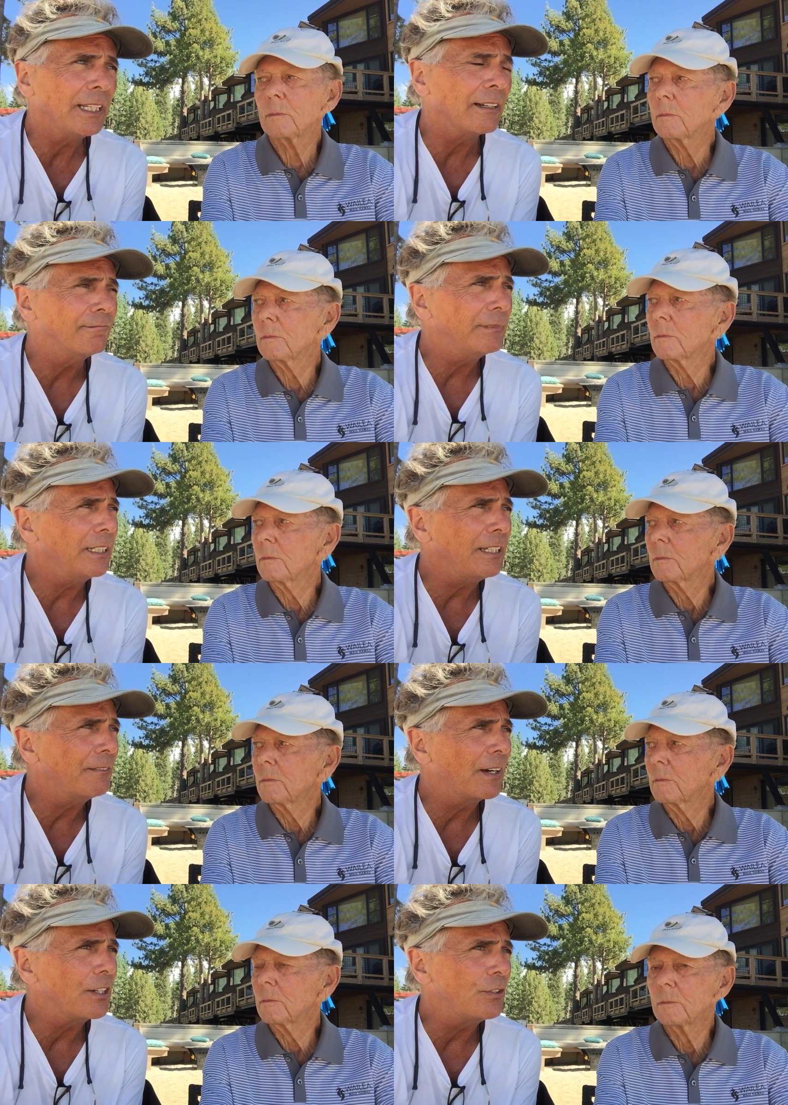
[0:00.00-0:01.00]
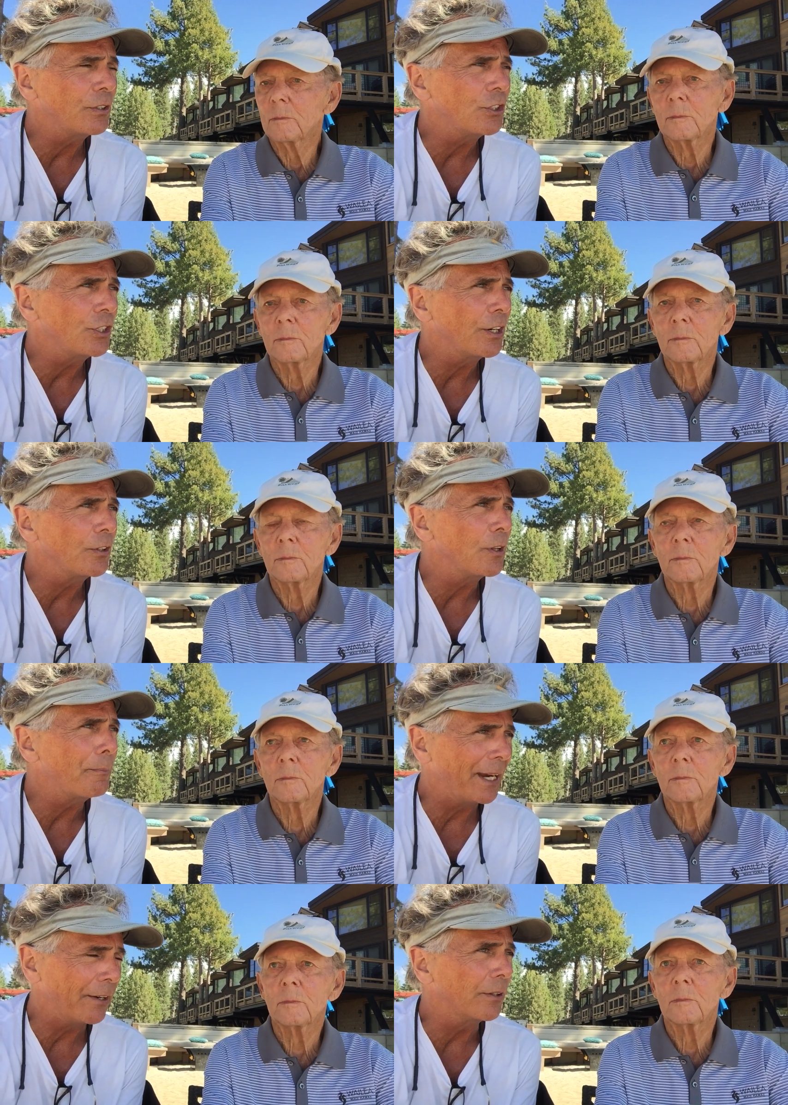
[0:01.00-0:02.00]
Speaker 1: yeah, any advice you can share to
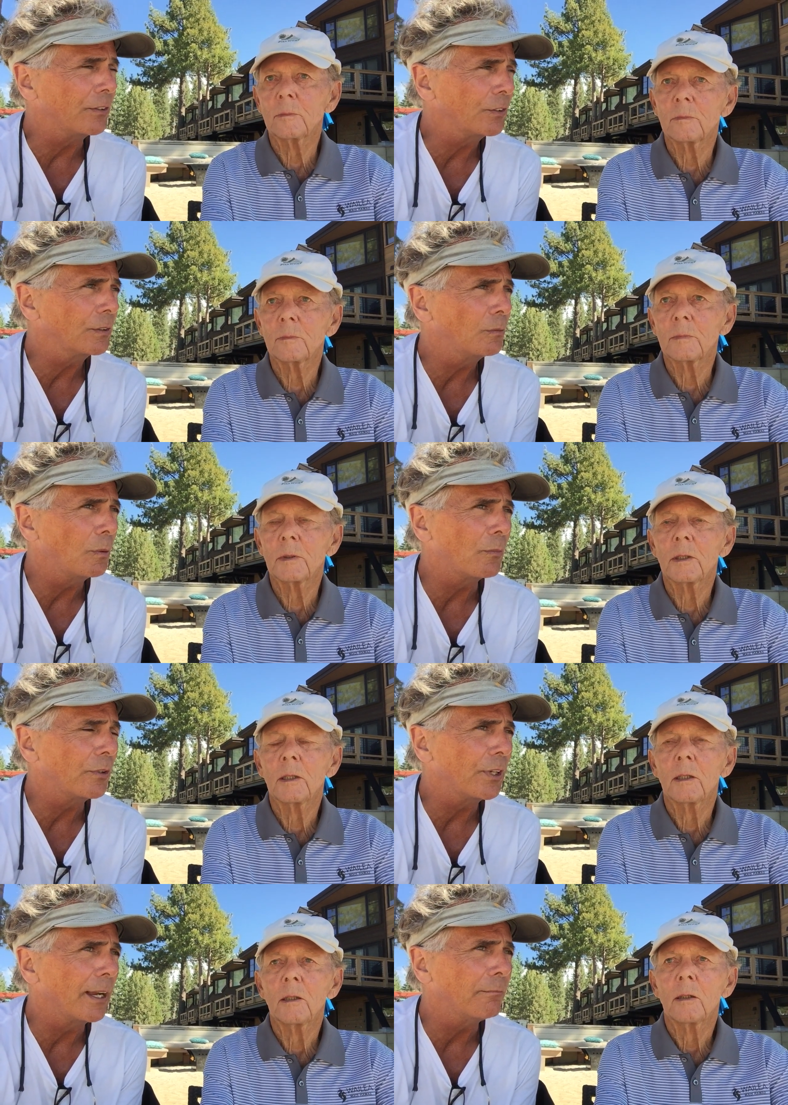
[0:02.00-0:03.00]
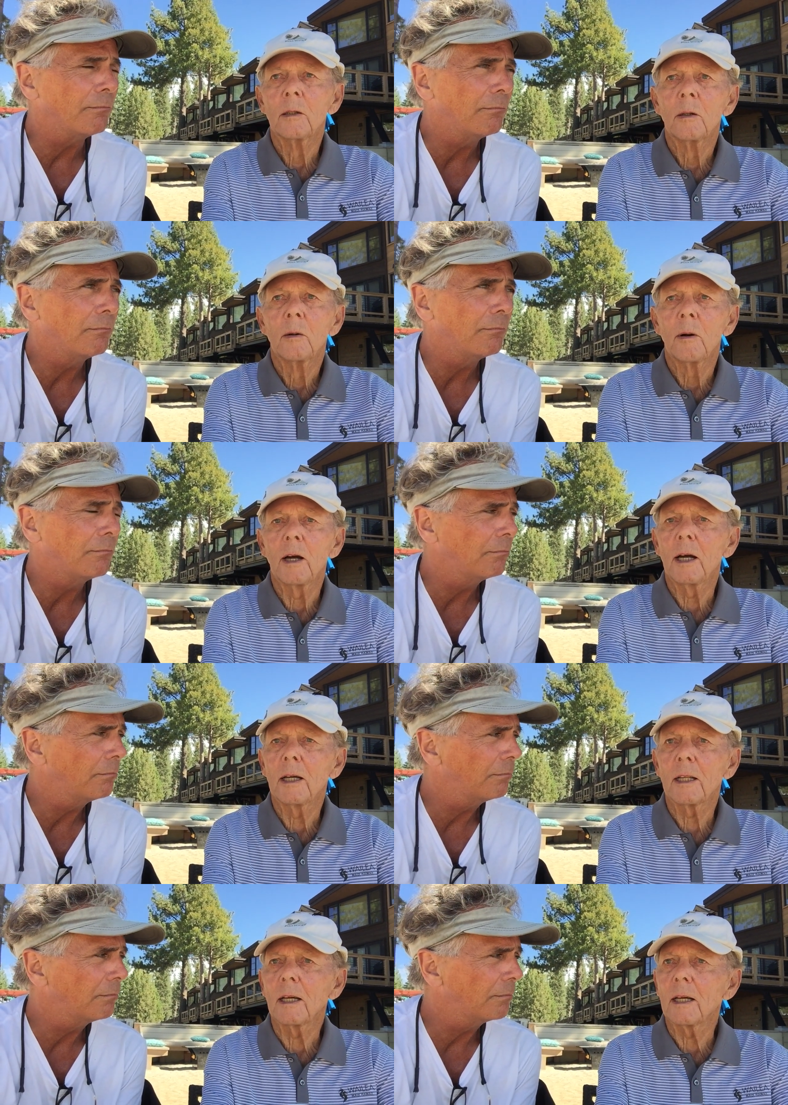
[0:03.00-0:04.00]
the parents one more time?
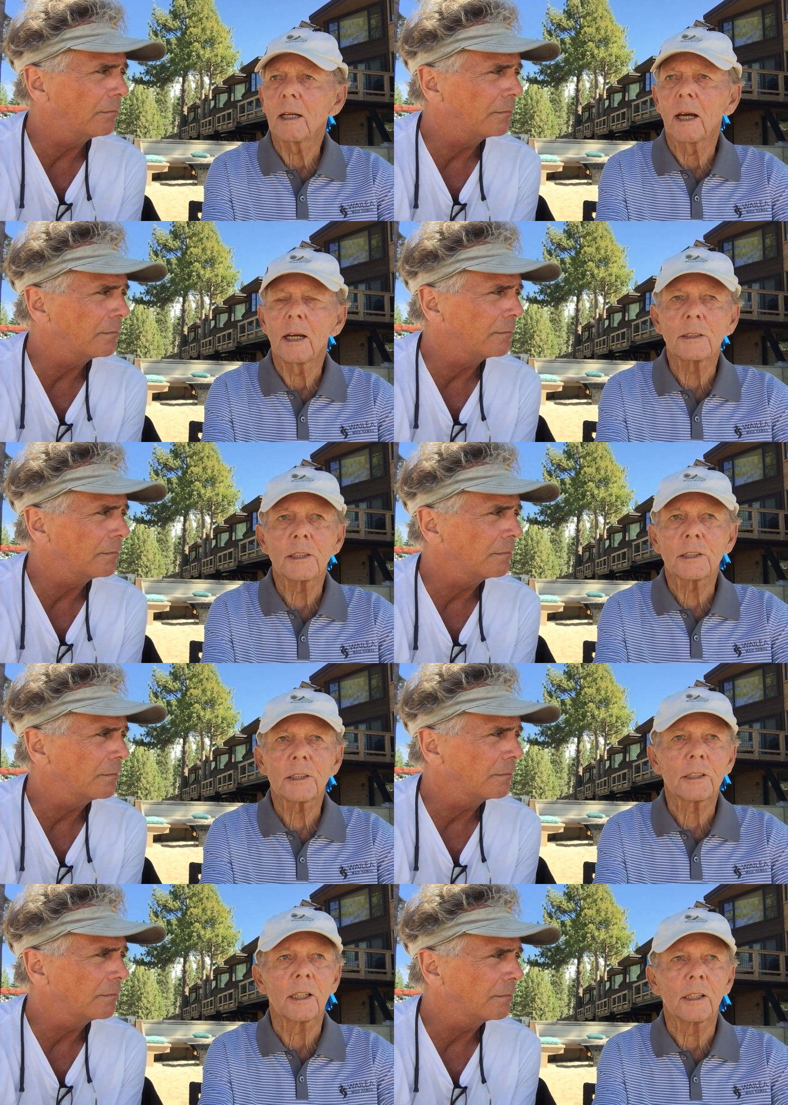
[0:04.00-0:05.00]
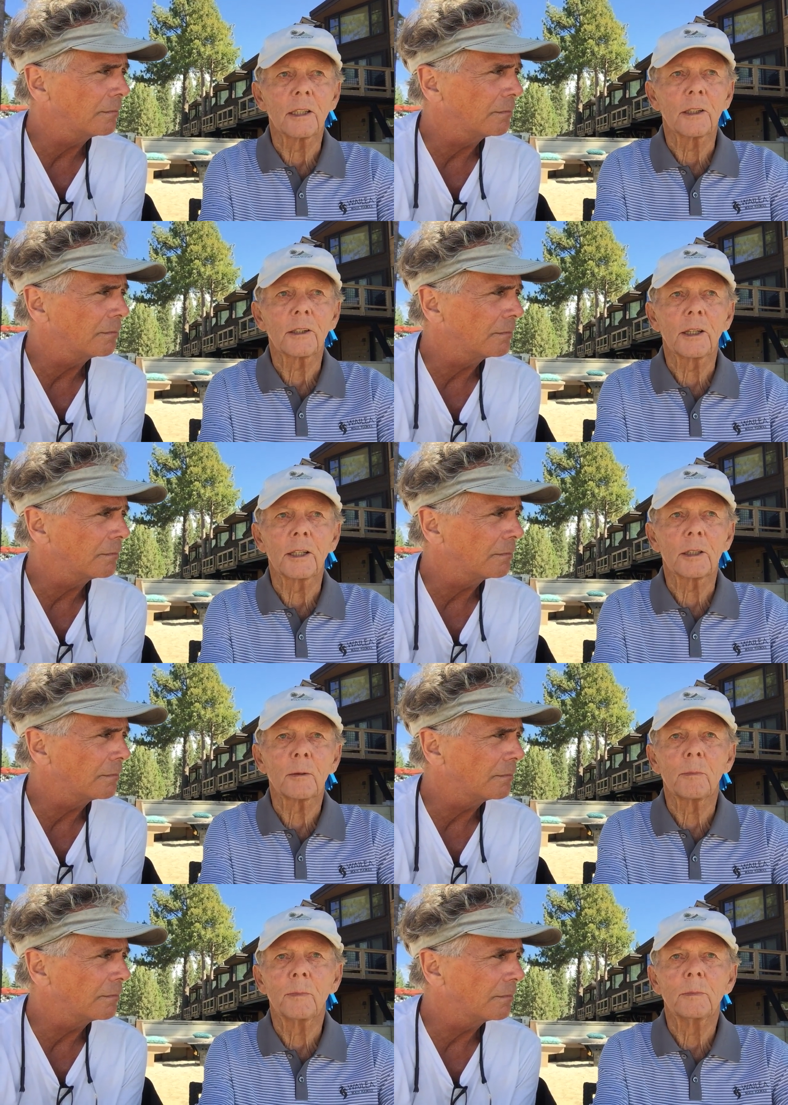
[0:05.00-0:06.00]
Speaker 2: Uh, I just uh, think
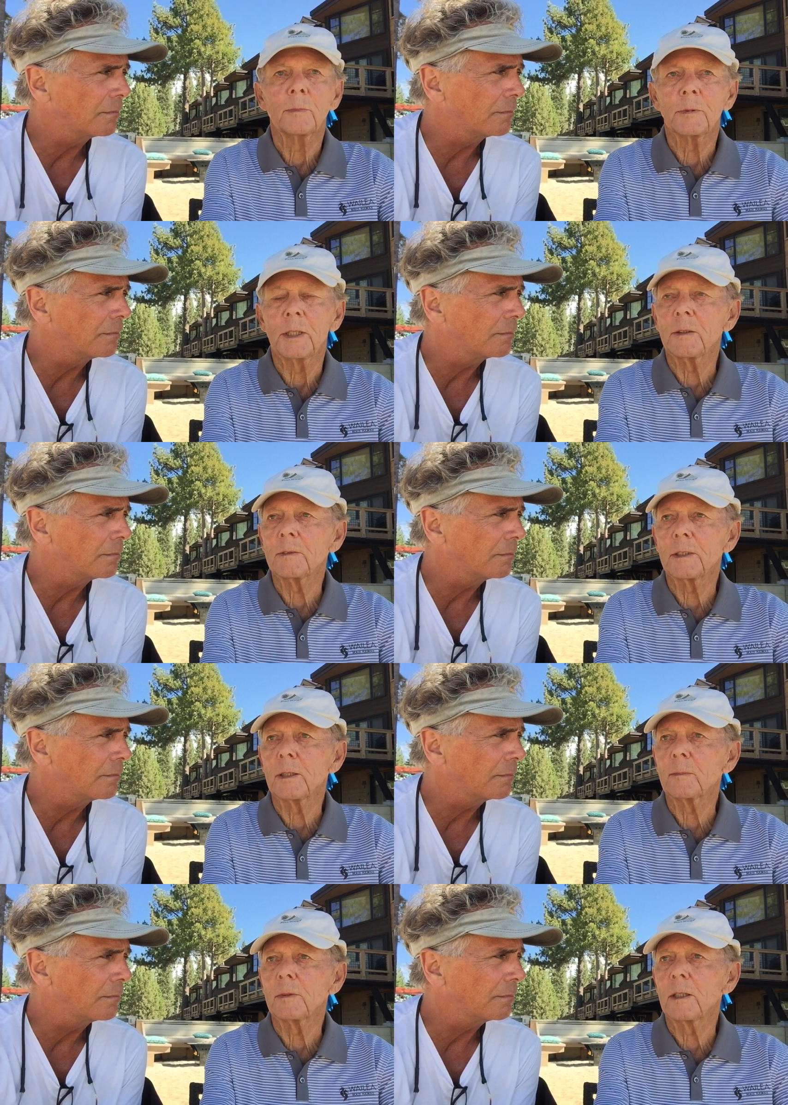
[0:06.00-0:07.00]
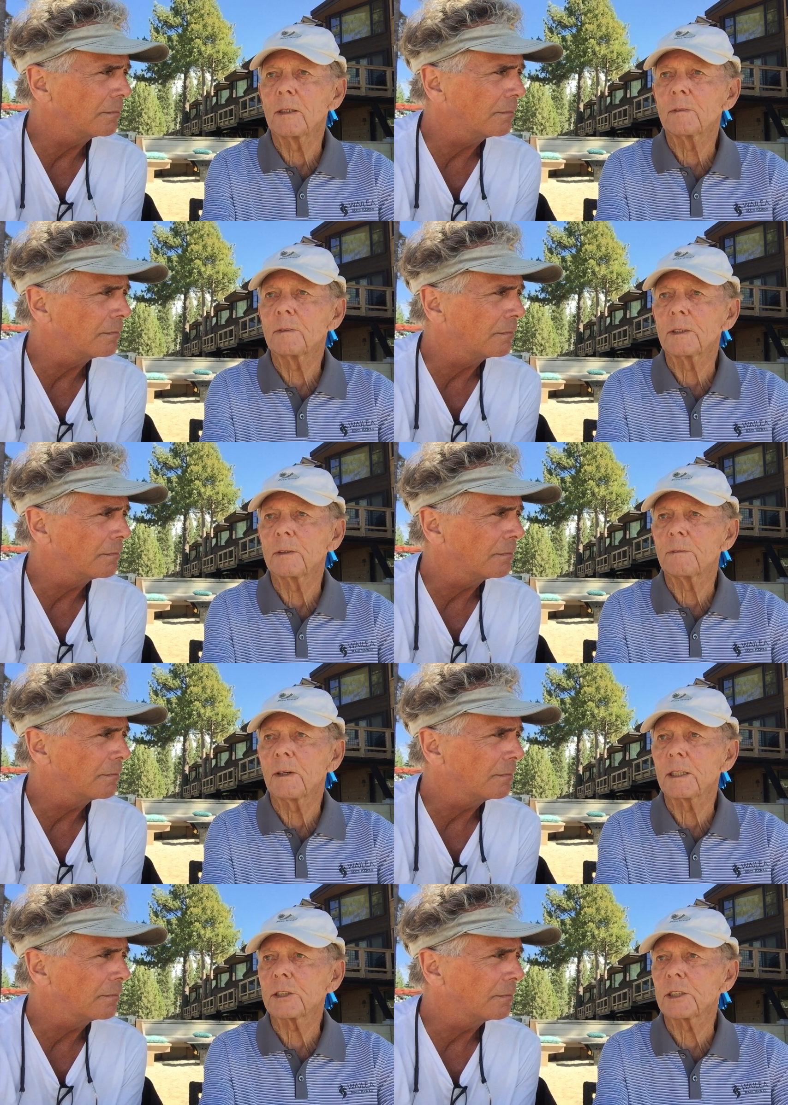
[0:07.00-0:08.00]
giving them love and
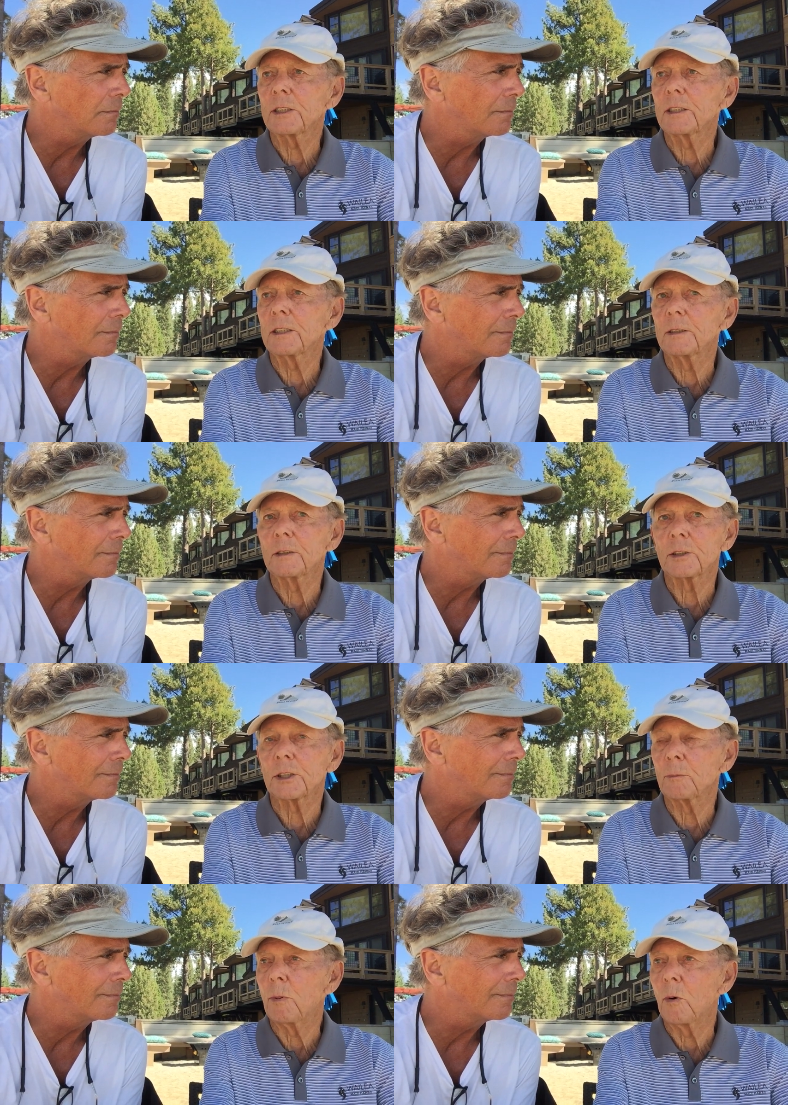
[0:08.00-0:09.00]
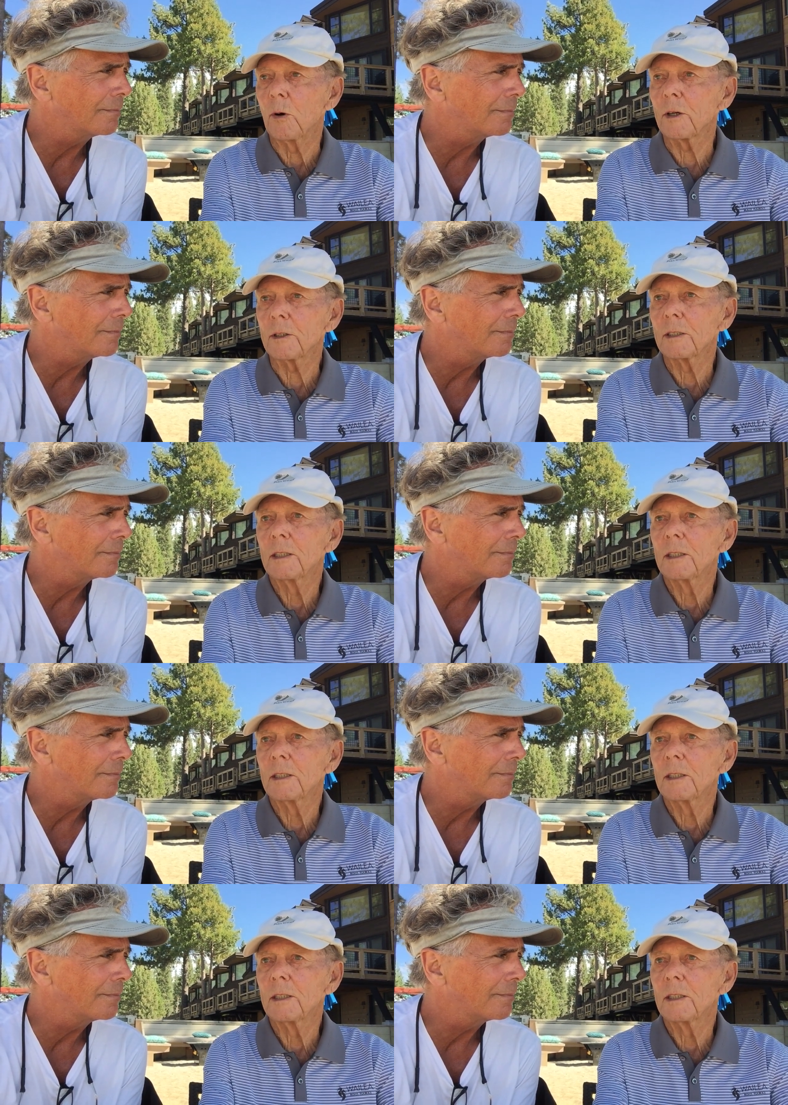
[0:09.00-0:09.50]
affection and support,